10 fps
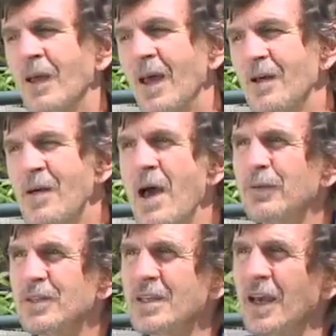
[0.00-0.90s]
And I'm
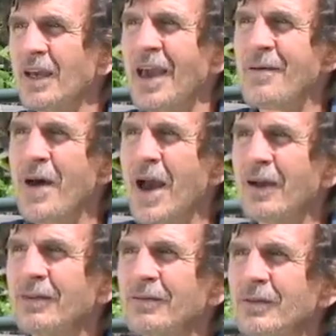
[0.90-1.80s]
happy to say it came
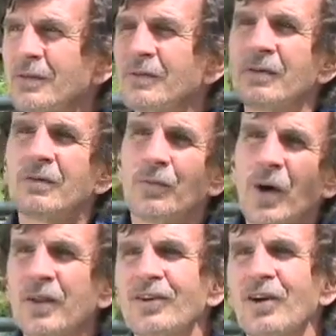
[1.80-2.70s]
back a
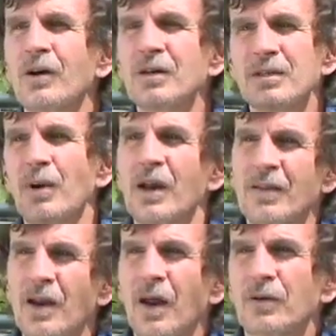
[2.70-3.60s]
month ago, and he's better
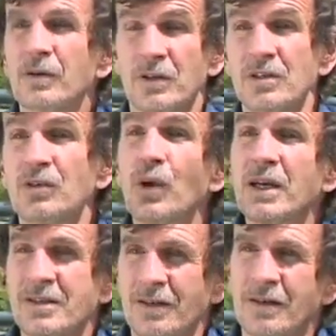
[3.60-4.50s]
than ever because he
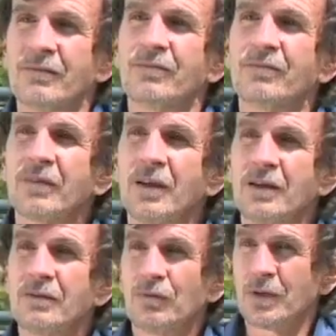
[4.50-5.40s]
rested.
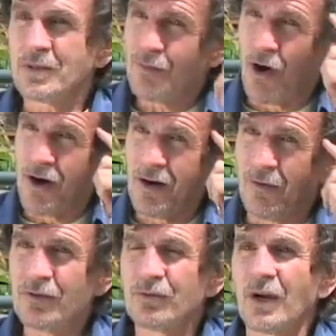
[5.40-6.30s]
He was smart
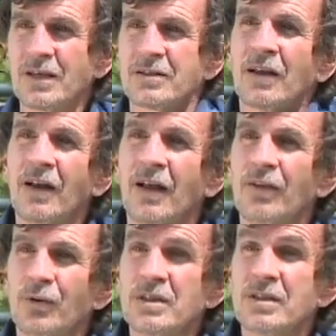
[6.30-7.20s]
enough to rest.
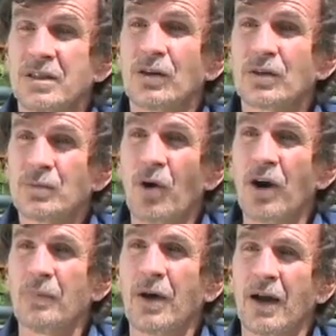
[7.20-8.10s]
The reason he's so
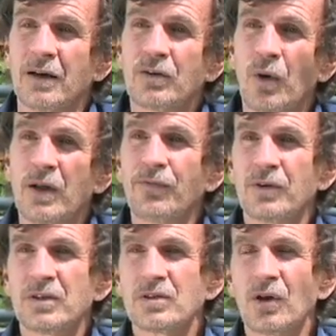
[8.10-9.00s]
smart about it at
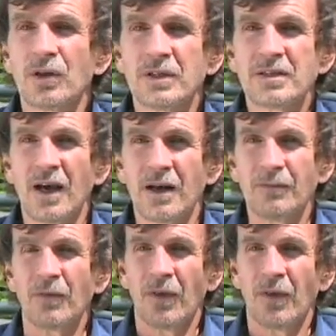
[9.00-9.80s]
24 years old, he's got a